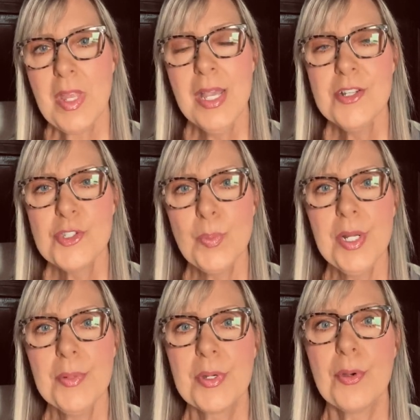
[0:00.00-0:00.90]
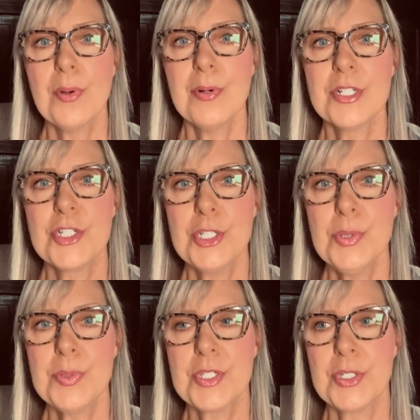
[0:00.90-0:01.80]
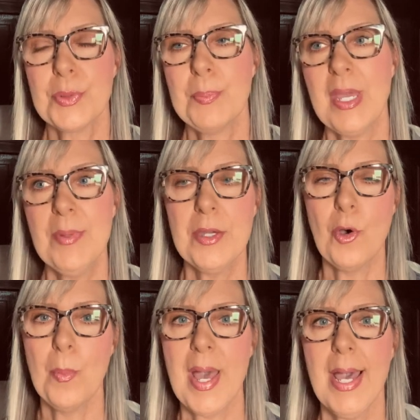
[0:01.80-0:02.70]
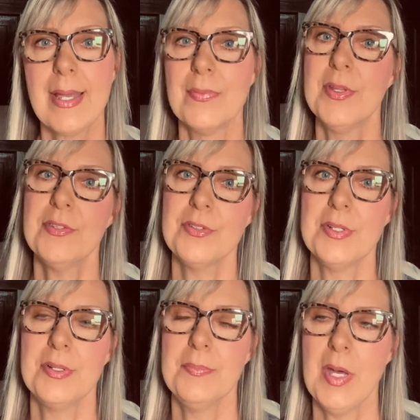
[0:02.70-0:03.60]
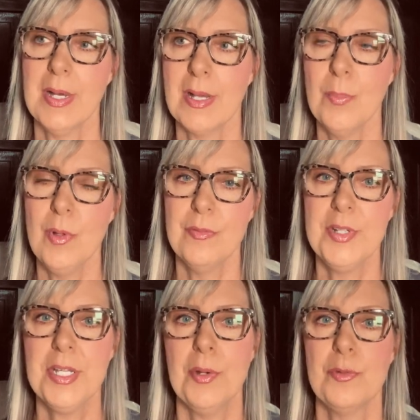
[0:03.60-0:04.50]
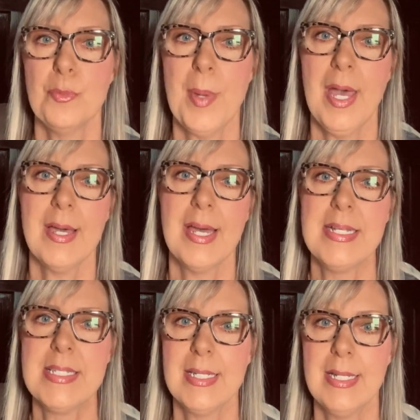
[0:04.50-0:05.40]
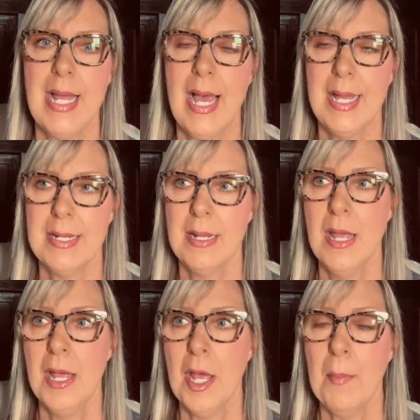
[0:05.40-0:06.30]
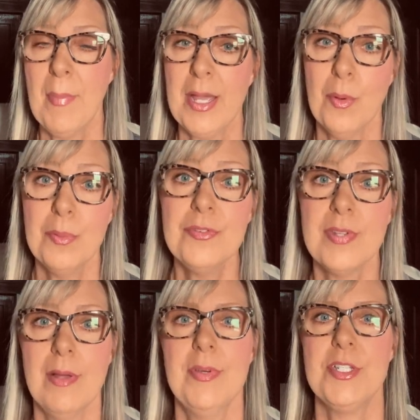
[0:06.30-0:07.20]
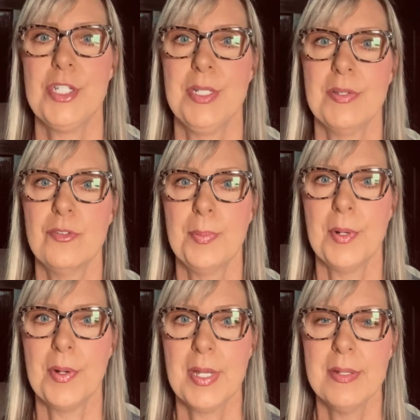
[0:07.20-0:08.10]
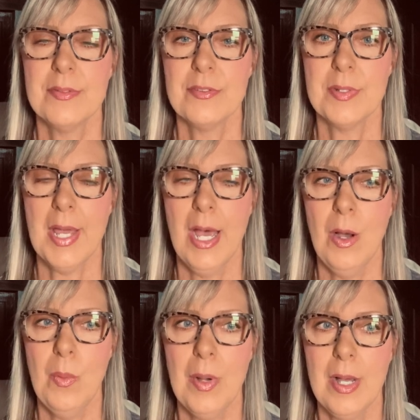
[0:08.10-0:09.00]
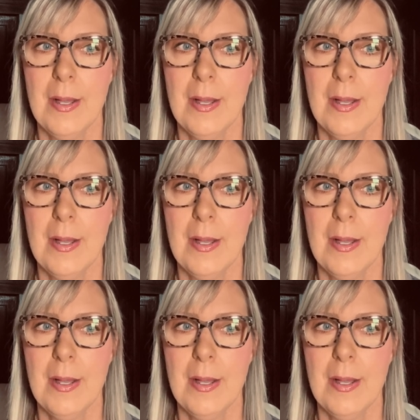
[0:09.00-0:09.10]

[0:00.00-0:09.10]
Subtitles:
I just want to encourage you to maybe go back and listen a couple of videos back I did on my own salvation experience and how